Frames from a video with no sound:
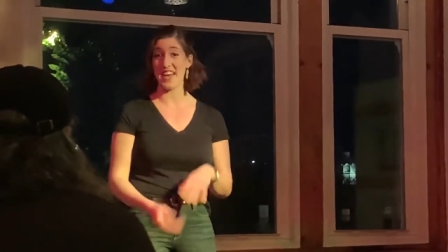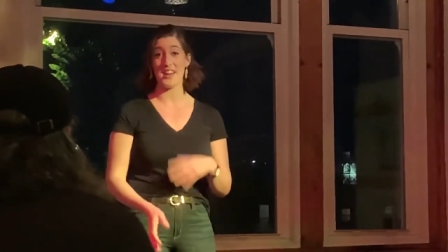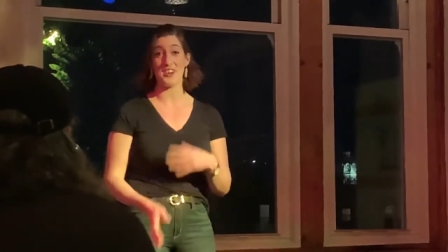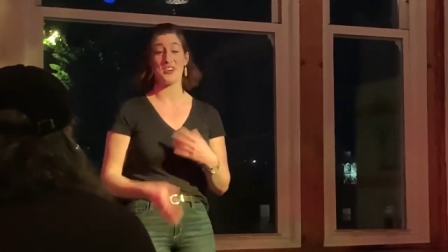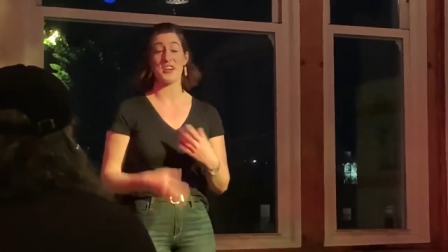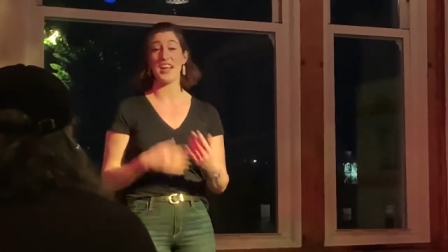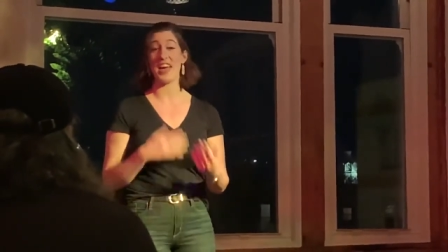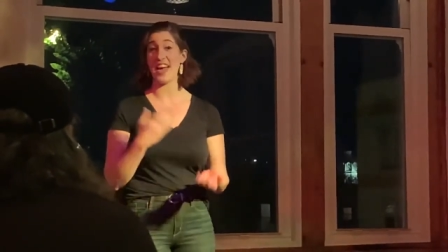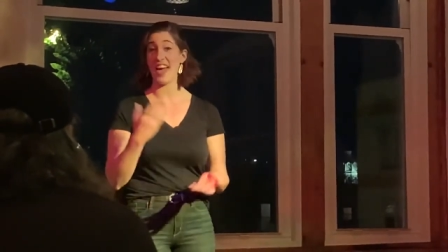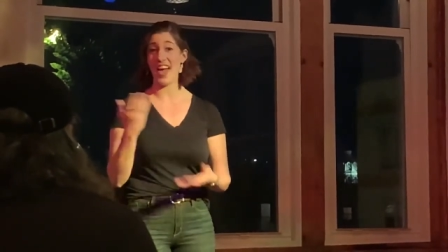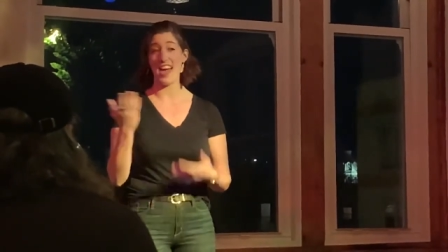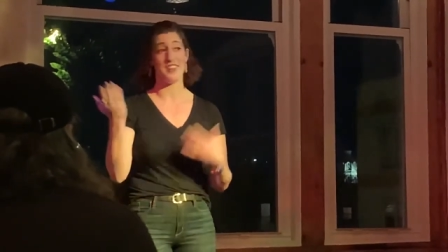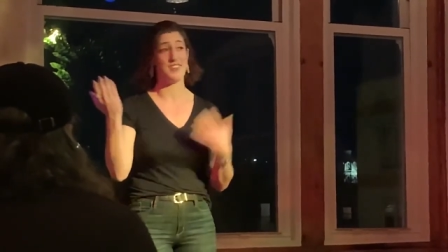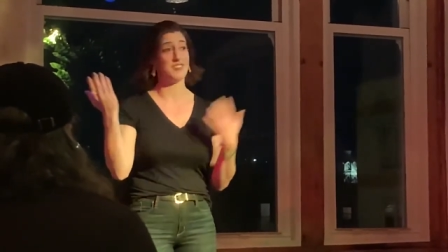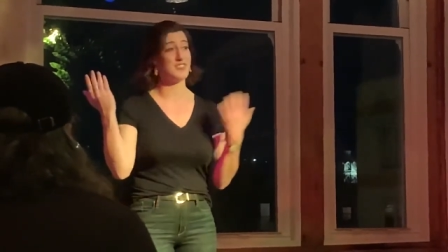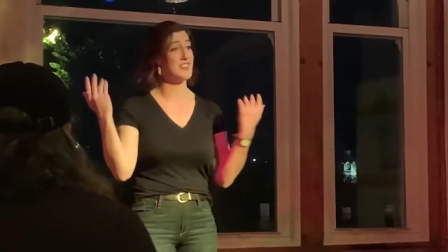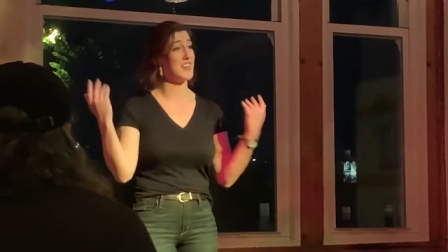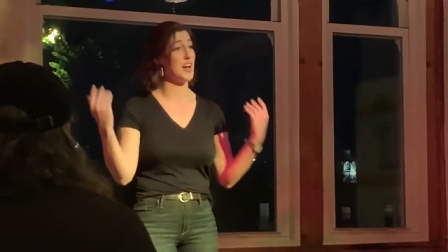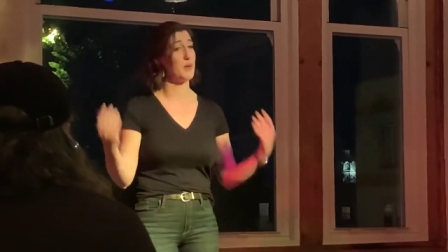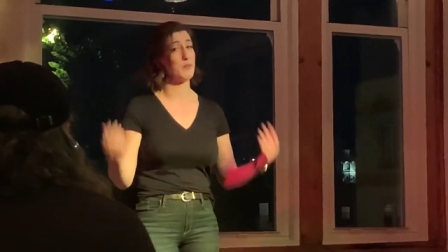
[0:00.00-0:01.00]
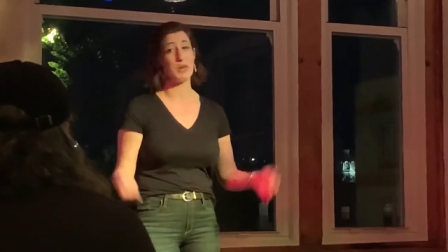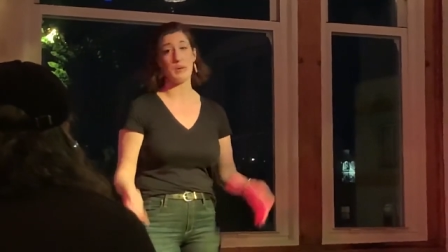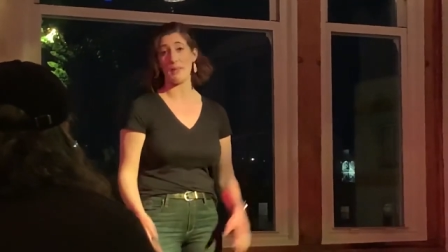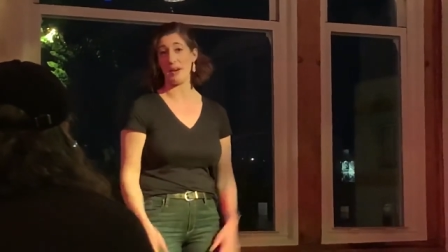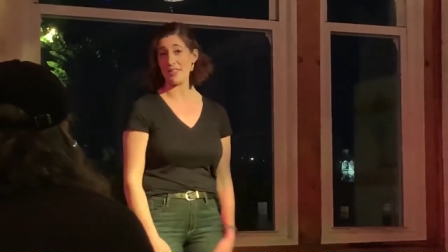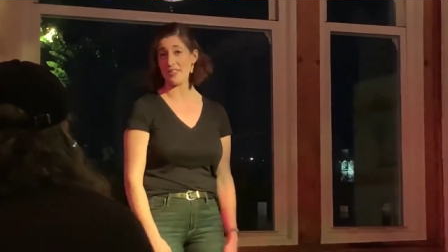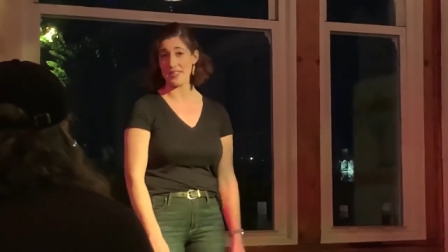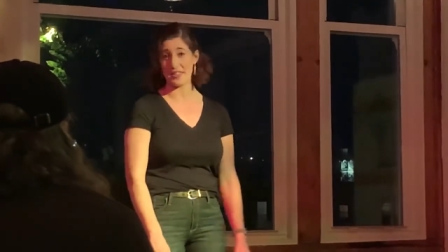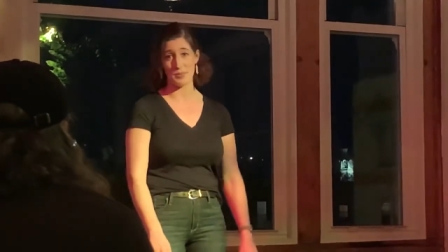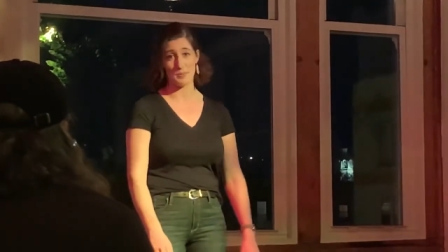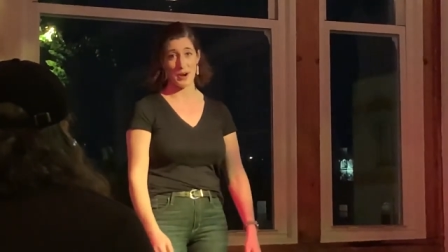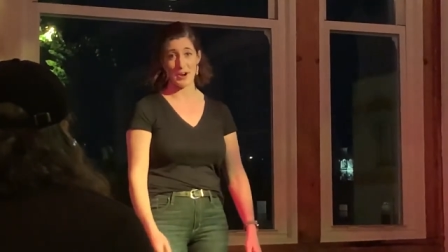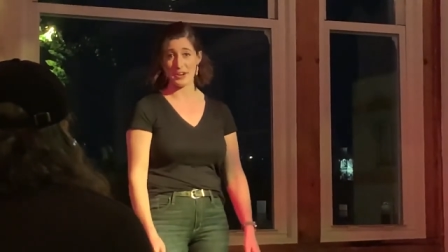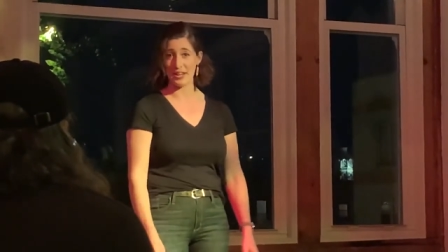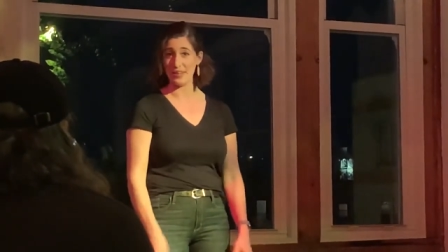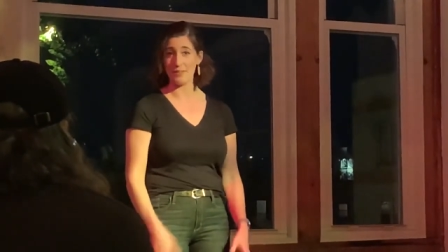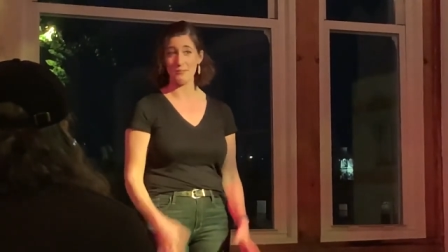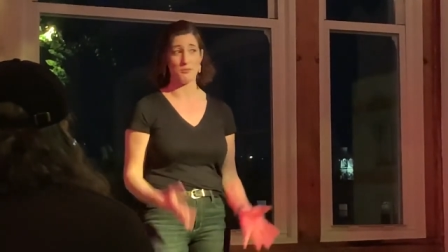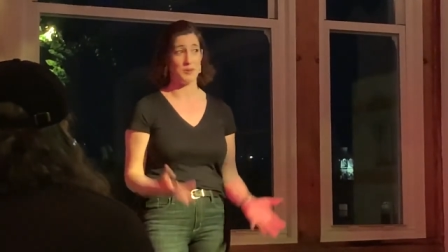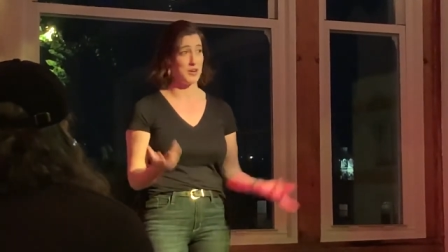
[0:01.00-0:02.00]
Saturday and tell me about this
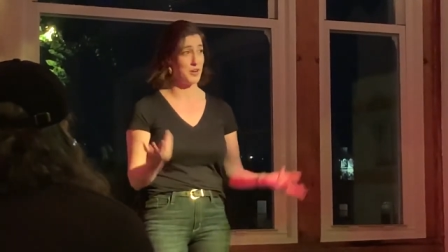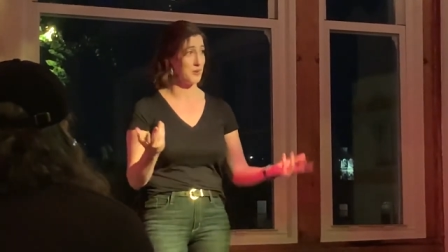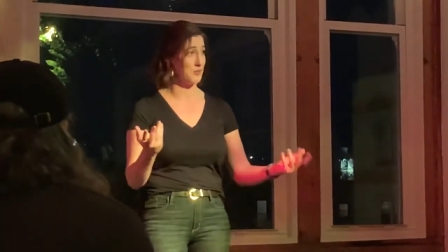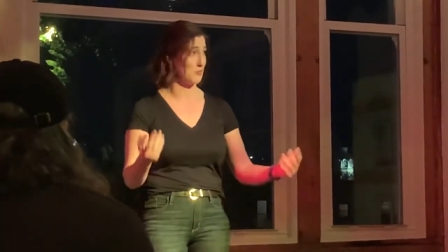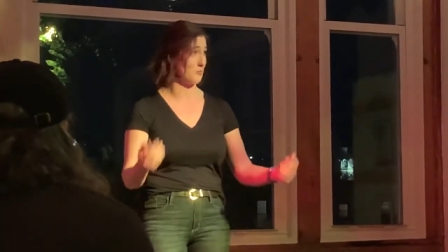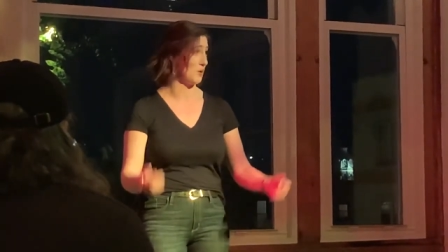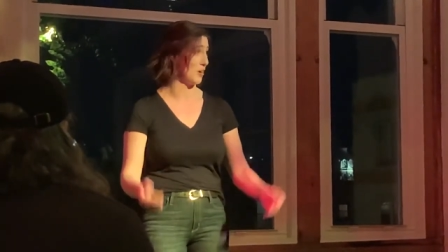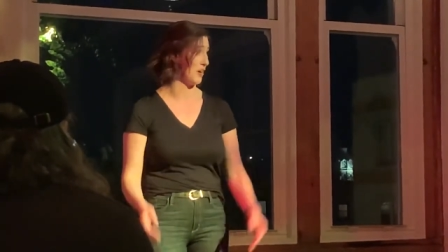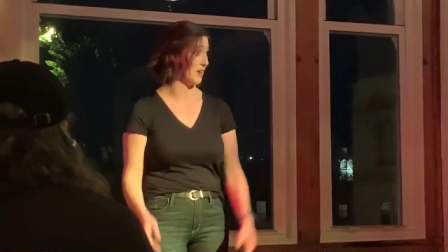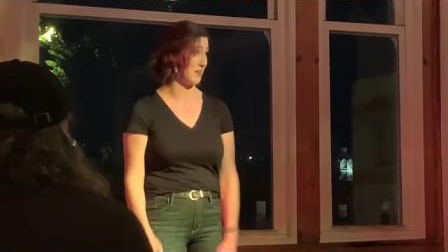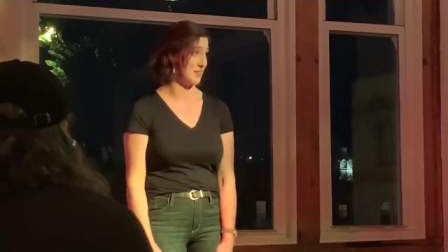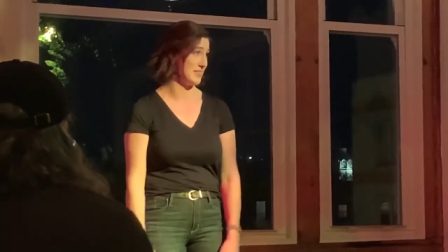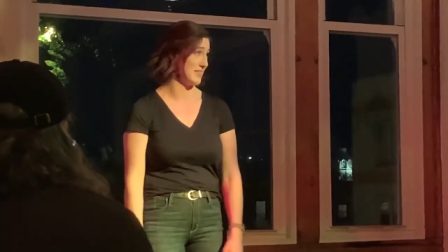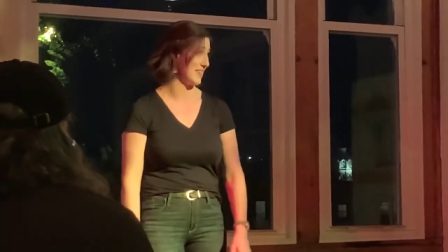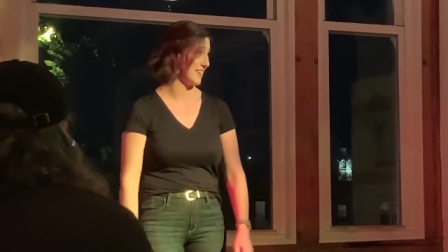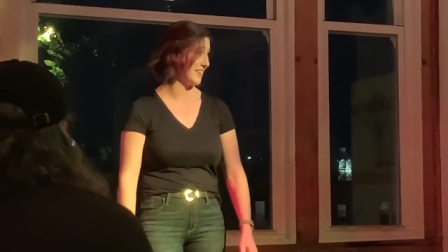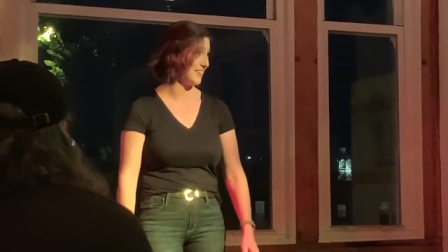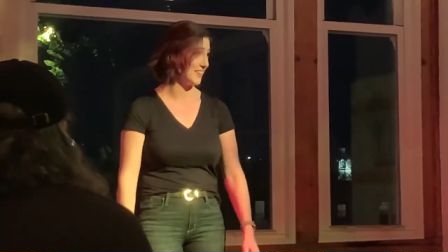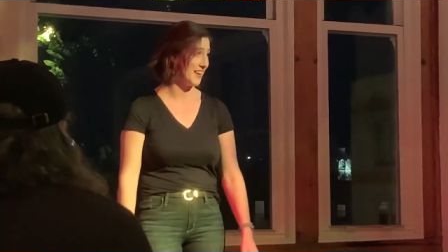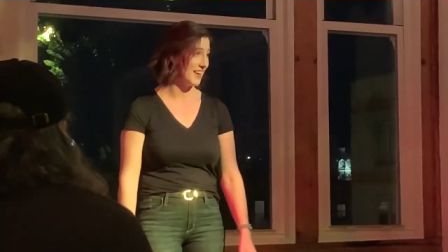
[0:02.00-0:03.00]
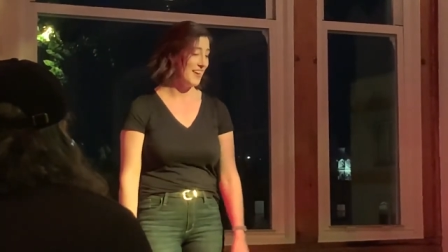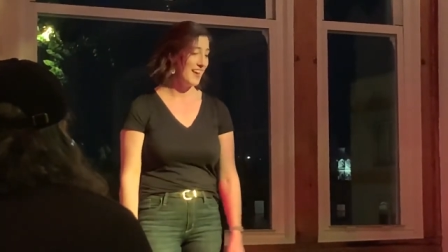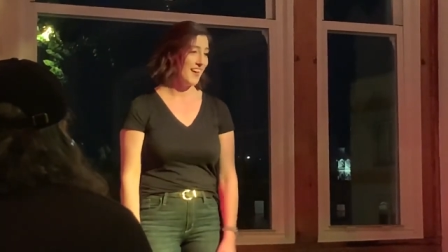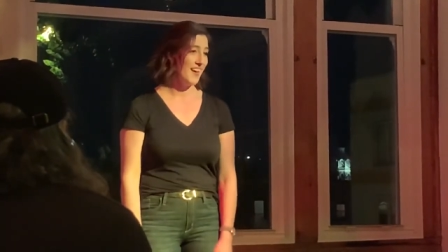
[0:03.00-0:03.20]
party. Where is it?